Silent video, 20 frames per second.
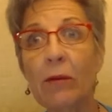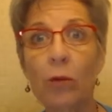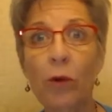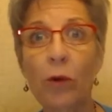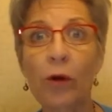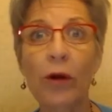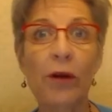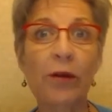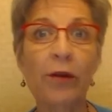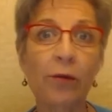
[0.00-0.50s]

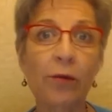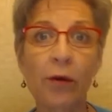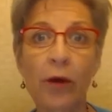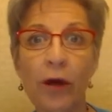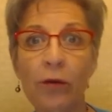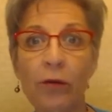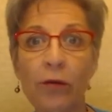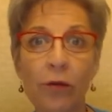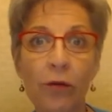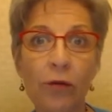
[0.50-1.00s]
we're under
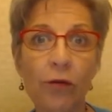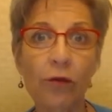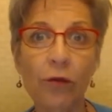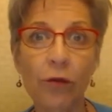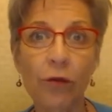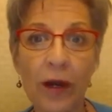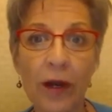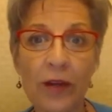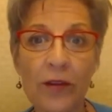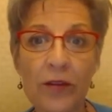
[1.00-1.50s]
undue
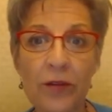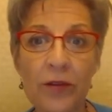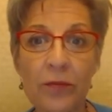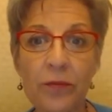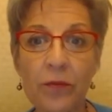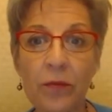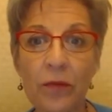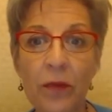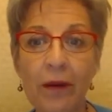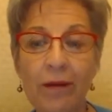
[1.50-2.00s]
stress.
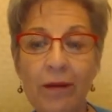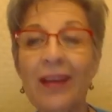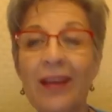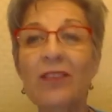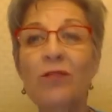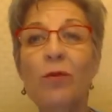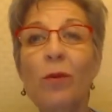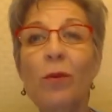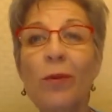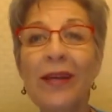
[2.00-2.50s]

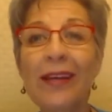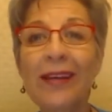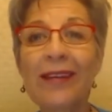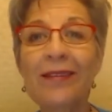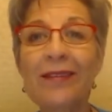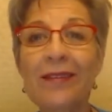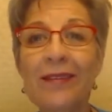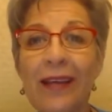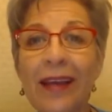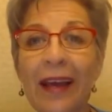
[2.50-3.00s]
That's when we
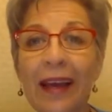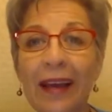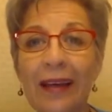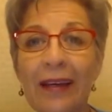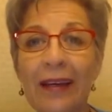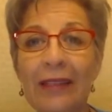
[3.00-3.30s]
get sick.